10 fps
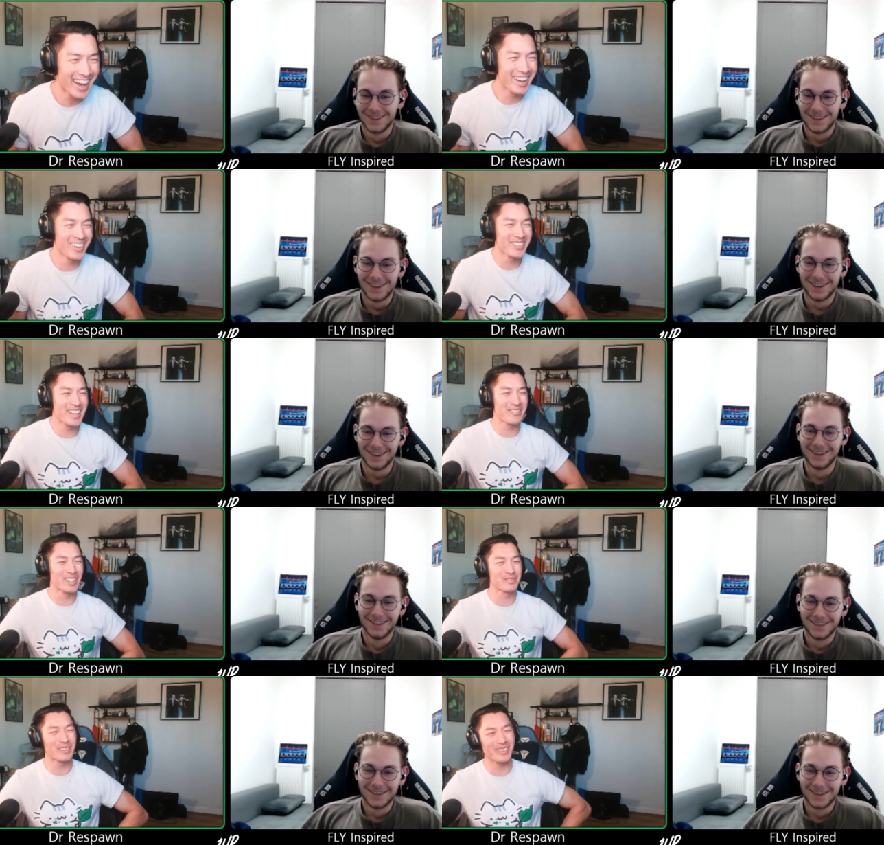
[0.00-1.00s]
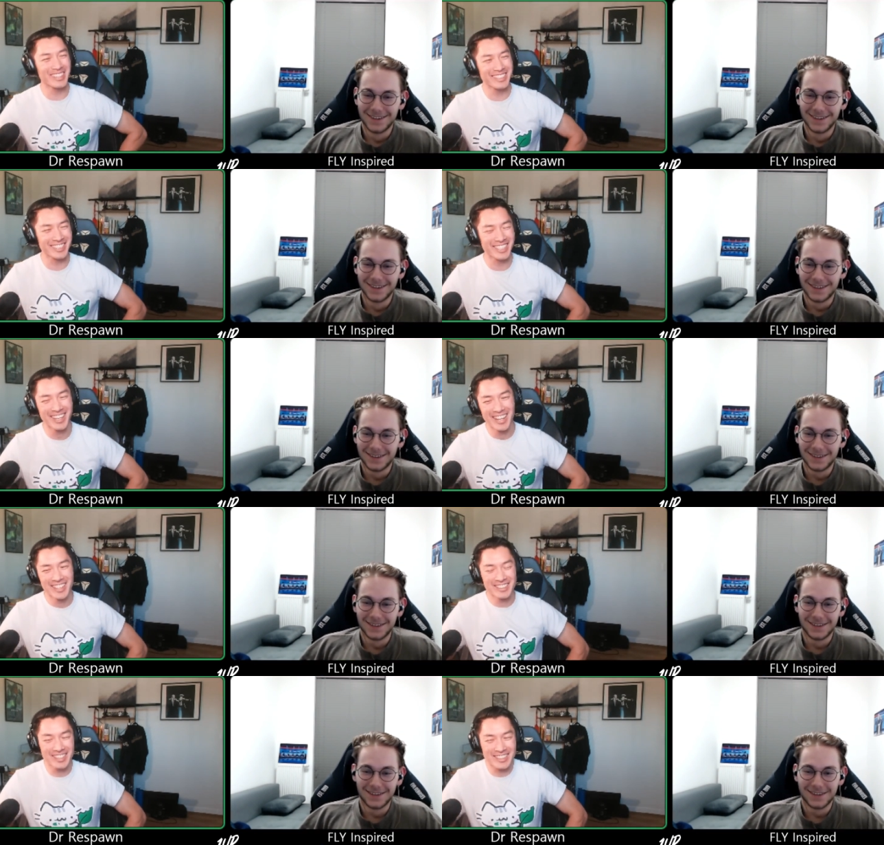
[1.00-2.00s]
Speaker 1: I don't think most people get to
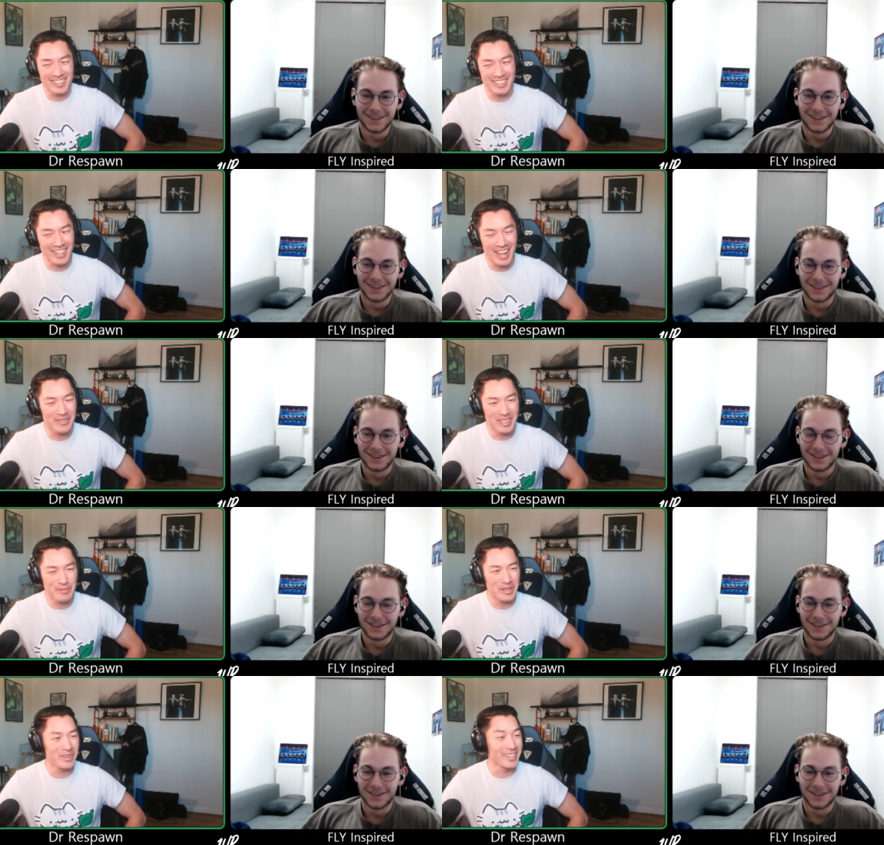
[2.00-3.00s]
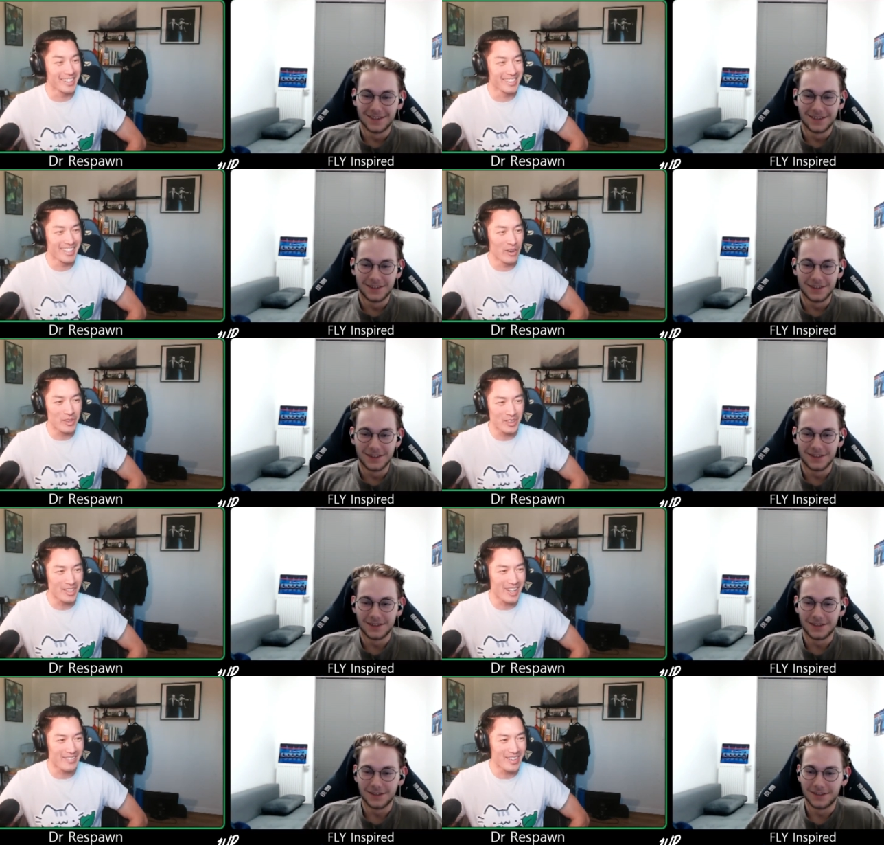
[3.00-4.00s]
gets a diamond period you know with a
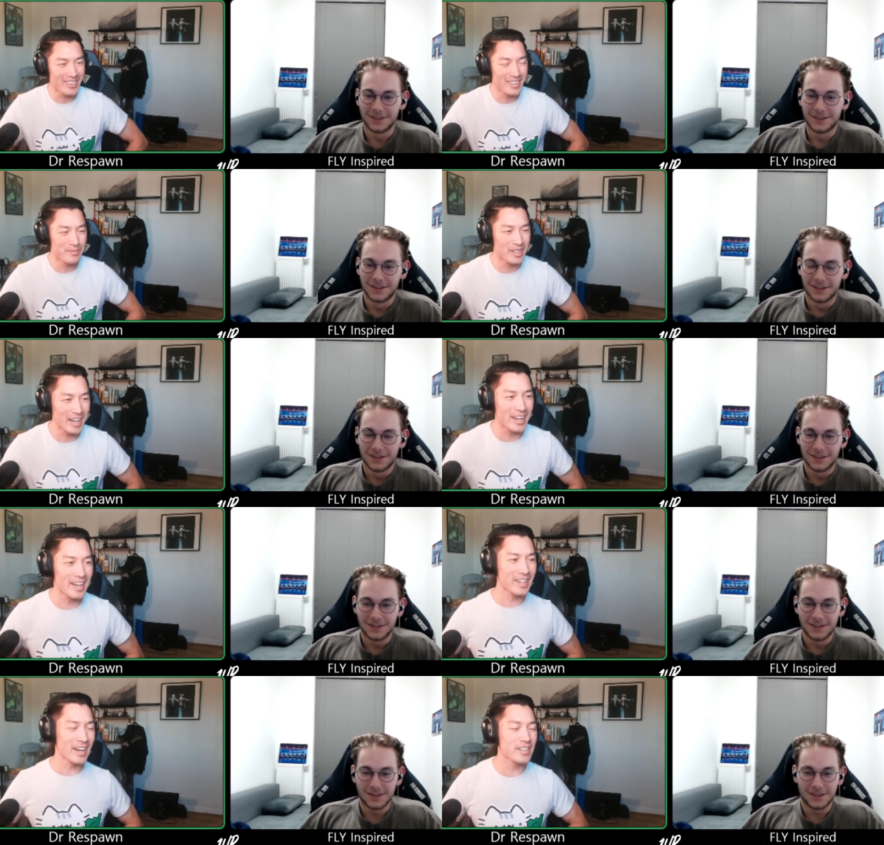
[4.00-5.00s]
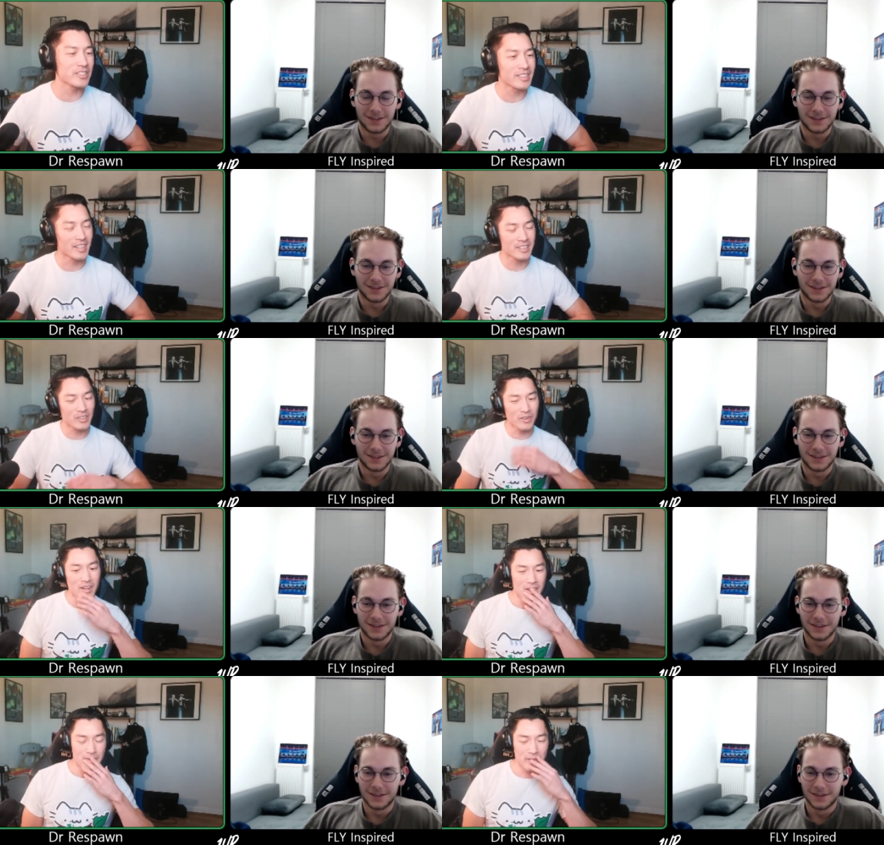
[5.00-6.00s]
lot of effort eh, but i i, I understand it so
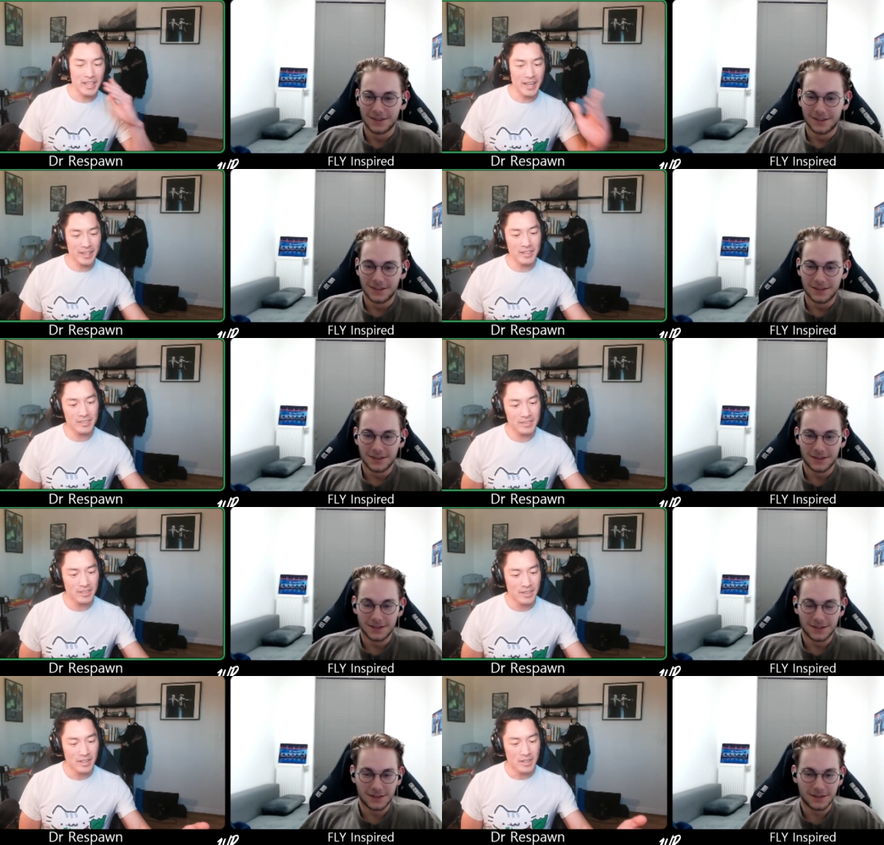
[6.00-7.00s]
mechanics